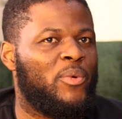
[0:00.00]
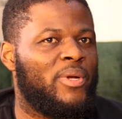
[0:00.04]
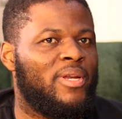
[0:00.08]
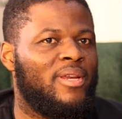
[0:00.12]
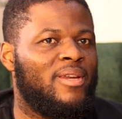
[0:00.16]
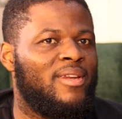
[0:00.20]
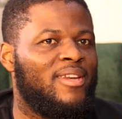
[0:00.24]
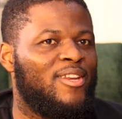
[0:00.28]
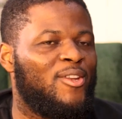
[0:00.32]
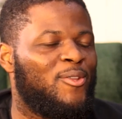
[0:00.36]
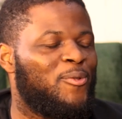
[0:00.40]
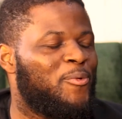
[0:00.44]
we
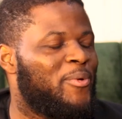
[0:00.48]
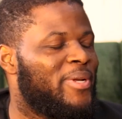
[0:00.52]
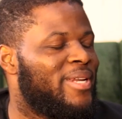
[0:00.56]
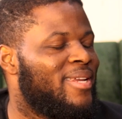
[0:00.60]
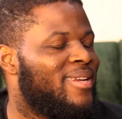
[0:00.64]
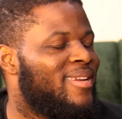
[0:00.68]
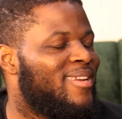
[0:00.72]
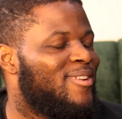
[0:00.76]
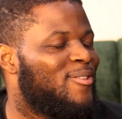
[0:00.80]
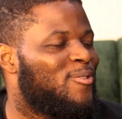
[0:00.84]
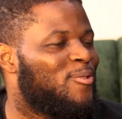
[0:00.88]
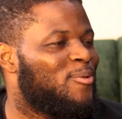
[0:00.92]

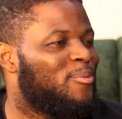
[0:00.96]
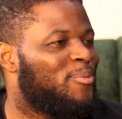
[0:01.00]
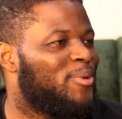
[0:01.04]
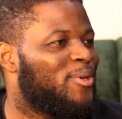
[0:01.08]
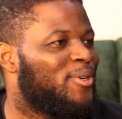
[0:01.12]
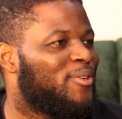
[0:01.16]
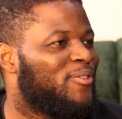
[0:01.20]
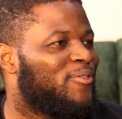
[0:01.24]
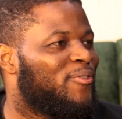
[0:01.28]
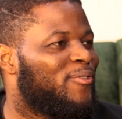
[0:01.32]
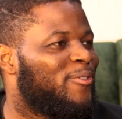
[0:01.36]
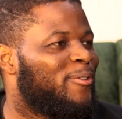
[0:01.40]
didn't need to be
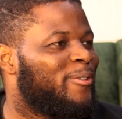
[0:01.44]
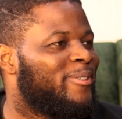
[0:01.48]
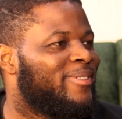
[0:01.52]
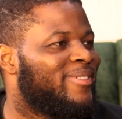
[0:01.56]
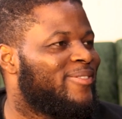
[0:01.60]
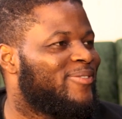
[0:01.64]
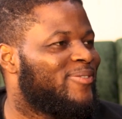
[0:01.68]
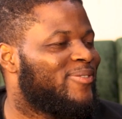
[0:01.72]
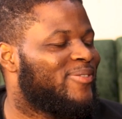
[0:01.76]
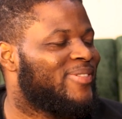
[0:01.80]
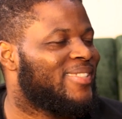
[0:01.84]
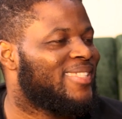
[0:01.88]
on
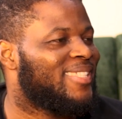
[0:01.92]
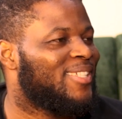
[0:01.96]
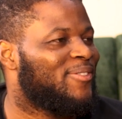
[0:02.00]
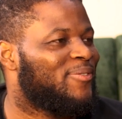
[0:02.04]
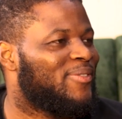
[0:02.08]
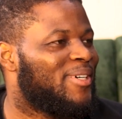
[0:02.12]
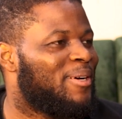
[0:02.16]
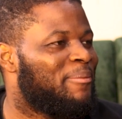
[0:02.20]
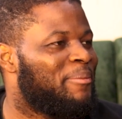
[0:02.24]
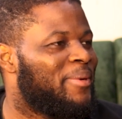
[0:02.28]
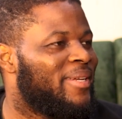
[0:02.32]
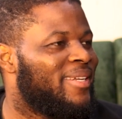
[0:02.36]
phone for
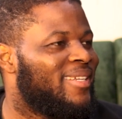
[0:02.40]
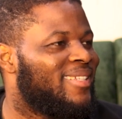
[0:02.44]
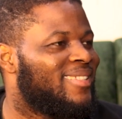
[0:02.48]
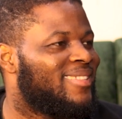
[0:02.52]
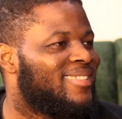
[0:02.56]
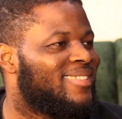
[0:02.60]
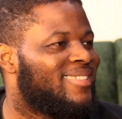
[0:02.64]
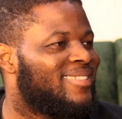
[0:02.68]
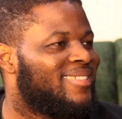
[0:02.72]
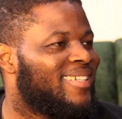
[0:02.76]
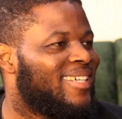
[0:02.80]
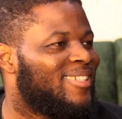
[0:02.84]
several
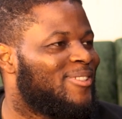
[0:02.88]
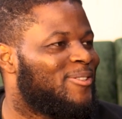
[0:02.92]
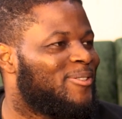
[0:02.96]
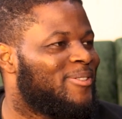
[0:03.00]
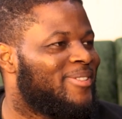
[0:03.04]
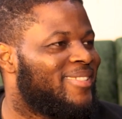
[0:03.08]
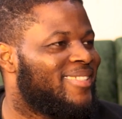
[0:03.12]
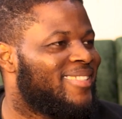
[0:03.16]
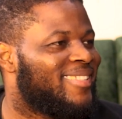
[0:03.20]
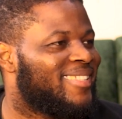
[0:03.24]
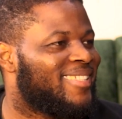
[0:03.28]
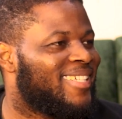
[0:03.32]
minutes trying to
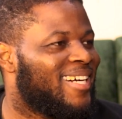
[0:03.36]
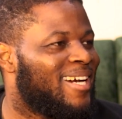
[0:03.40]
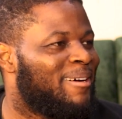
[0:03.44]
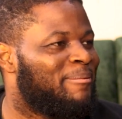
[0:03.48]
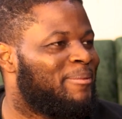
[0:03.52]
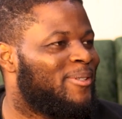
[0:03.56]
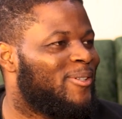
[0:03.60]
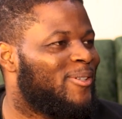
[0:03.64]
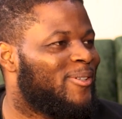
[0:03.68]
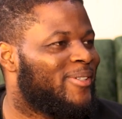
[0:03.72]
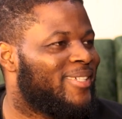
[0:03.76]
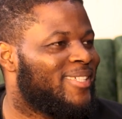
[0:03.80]

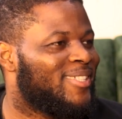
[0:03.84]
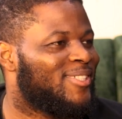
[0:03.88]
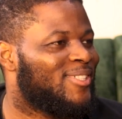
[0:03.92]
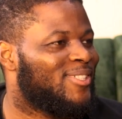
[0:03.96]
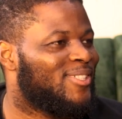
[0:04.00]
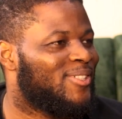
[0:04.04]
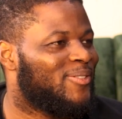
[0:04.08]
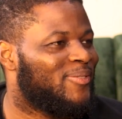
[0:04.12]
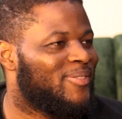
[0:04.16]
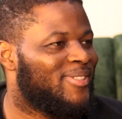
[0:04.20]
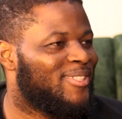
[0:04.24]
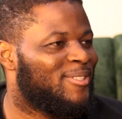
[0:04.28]
describe the
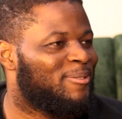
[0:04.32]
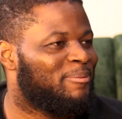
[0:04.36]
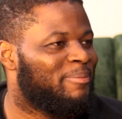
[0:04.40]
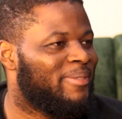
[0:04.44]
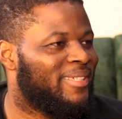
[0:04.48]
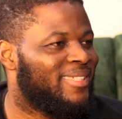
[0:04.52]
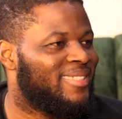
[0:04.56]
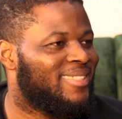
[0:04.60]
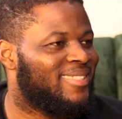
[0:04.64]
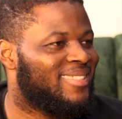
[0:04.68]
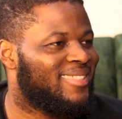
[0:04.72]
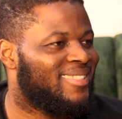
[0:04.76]
location of this
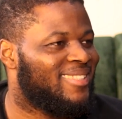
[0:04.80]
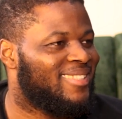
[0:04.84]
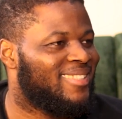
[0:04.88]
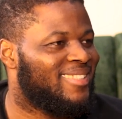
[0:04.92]
place.